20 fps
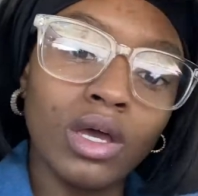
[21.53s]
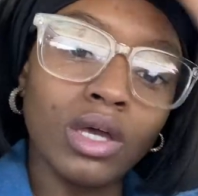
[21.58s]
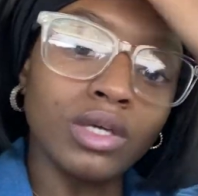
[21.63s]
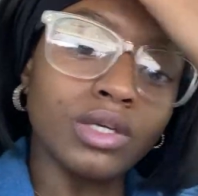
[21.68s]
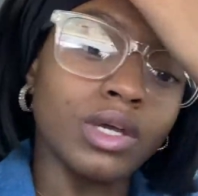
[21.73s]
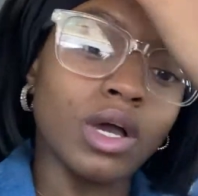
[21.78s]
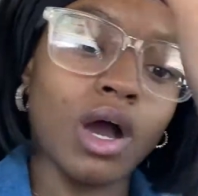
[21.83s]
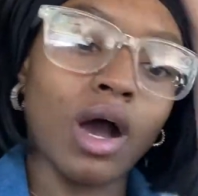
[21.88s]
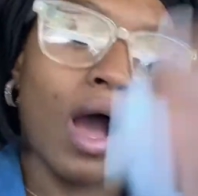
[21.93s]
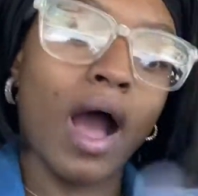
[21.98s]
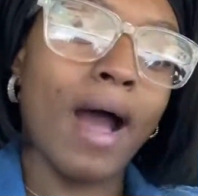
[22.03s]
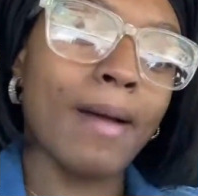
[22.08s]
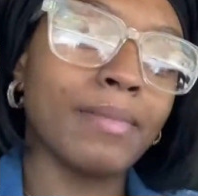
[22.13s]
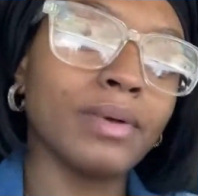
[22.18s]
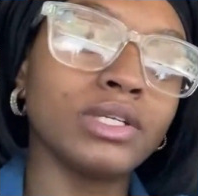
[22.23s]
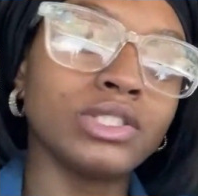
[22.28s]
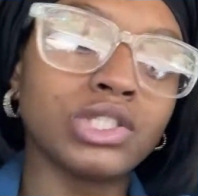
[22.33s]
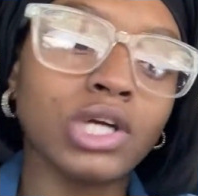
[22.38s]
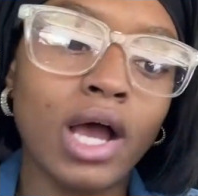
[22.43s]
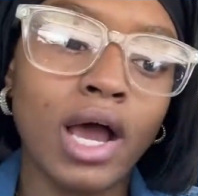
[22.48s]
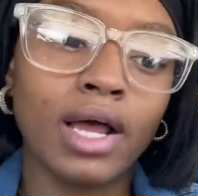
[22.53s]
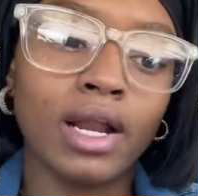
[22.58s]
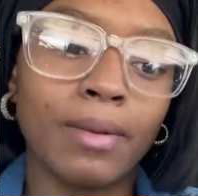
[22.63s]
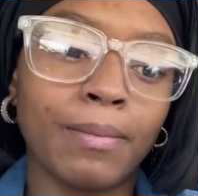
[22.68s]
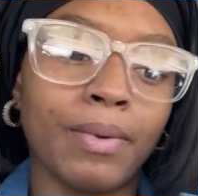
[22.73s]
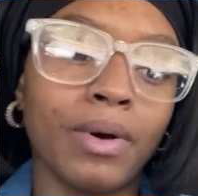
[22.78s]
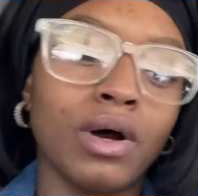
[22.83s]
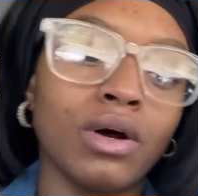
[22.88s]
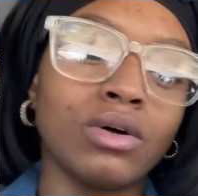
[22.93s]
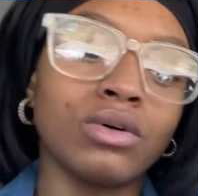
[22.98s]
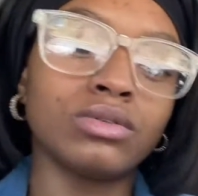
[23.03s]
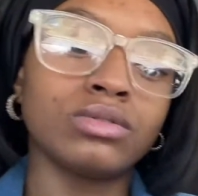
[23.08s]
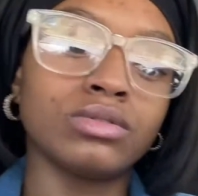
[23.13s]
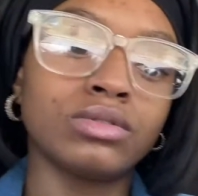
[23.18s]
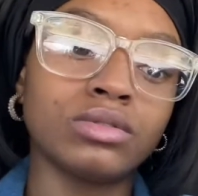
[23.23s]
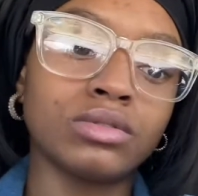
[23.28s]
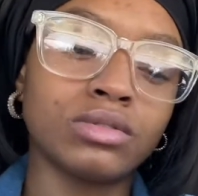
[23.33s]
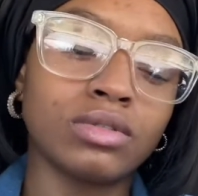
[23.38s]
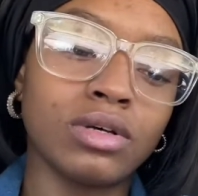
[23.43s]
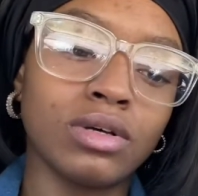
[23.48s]
y'all i've been trying to
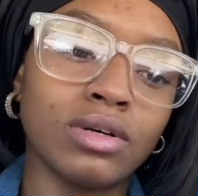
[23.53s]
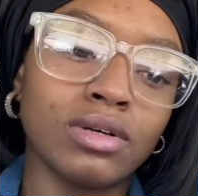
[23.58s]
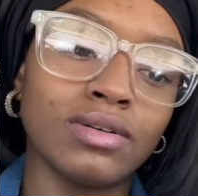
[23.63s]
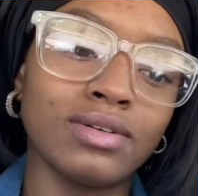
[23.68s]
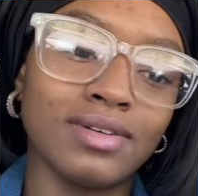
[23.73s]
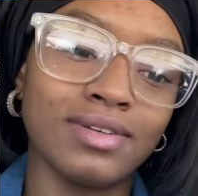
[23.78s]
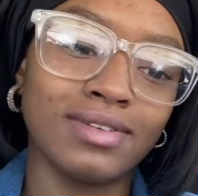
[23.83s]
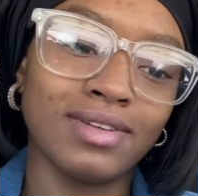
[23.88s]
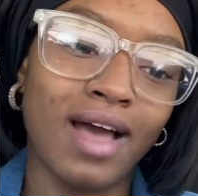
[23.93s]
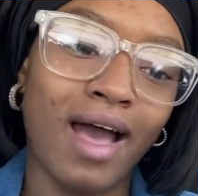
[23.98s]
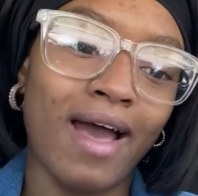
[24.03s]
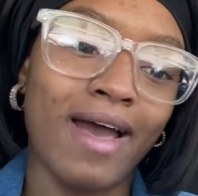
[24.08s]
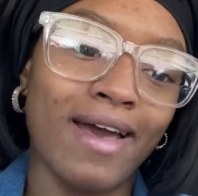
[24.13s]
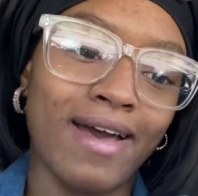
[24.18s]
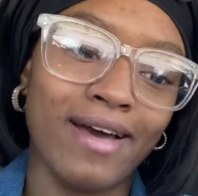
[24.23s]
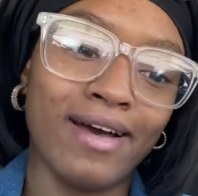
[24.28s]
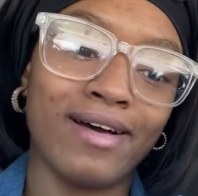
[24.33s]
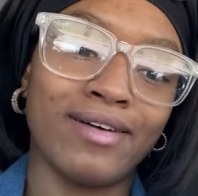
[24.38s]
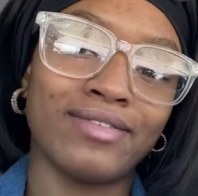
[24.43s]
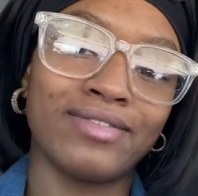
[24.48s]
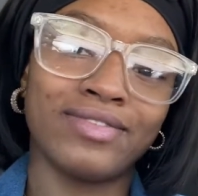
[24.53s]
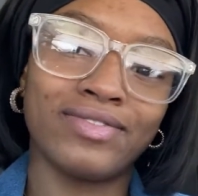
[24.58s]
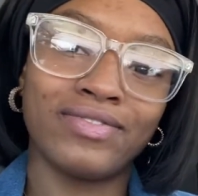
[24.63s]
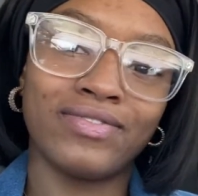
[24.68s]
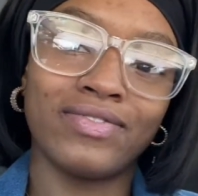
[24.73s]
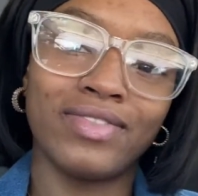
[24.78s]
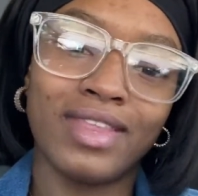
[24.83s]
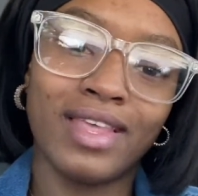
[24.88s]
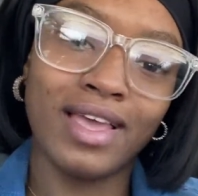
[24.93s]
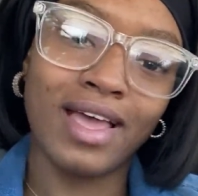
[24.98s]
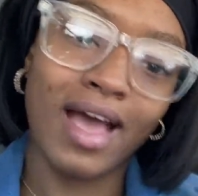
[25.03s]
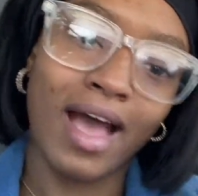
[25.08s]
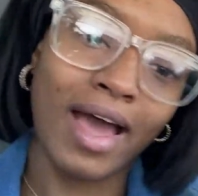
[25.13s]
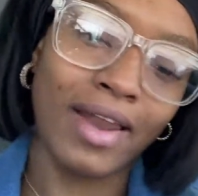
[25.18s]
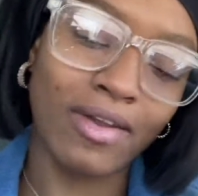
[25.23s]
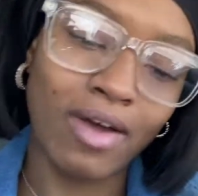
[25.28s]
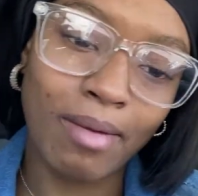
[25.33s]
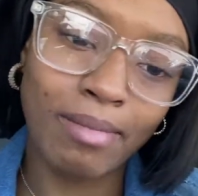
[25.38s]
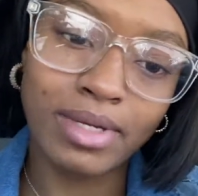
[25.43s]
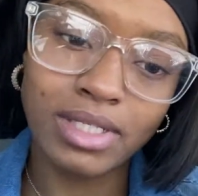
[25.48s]
post i have i
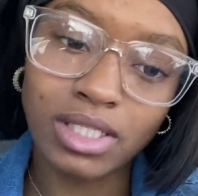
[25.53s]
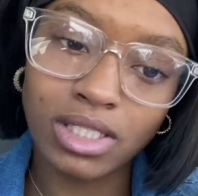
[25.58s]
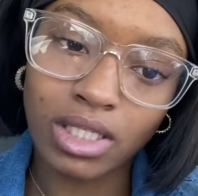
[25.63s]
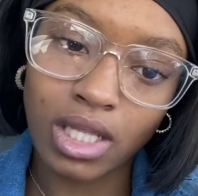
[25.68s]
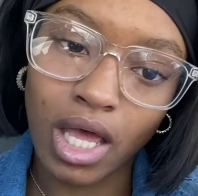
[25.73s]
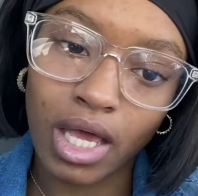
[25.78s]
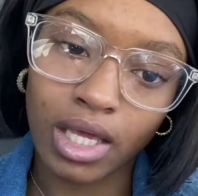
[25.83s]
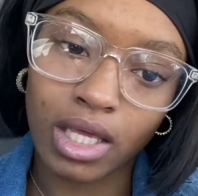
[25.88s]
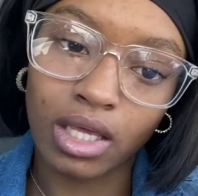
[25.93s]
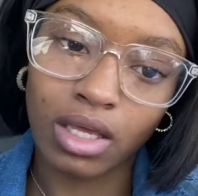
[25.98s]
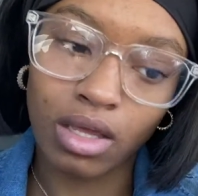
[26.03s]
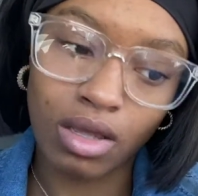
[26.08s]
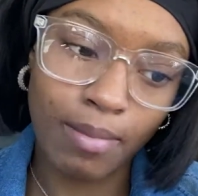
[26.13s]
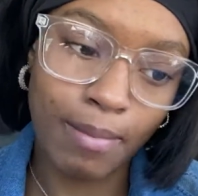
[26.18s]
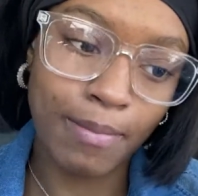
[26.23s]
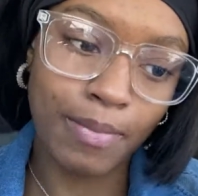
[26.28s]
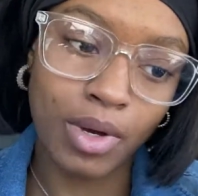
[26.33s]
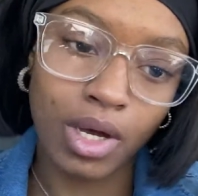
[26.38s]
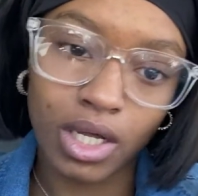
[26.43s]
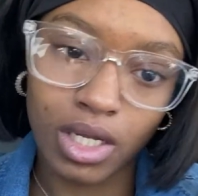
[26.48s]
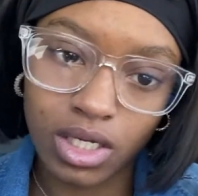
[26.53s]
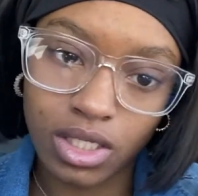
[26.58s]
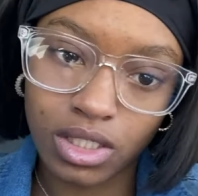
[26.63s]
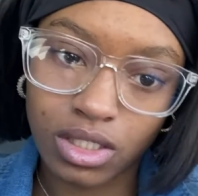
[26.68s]
know i've been slacking but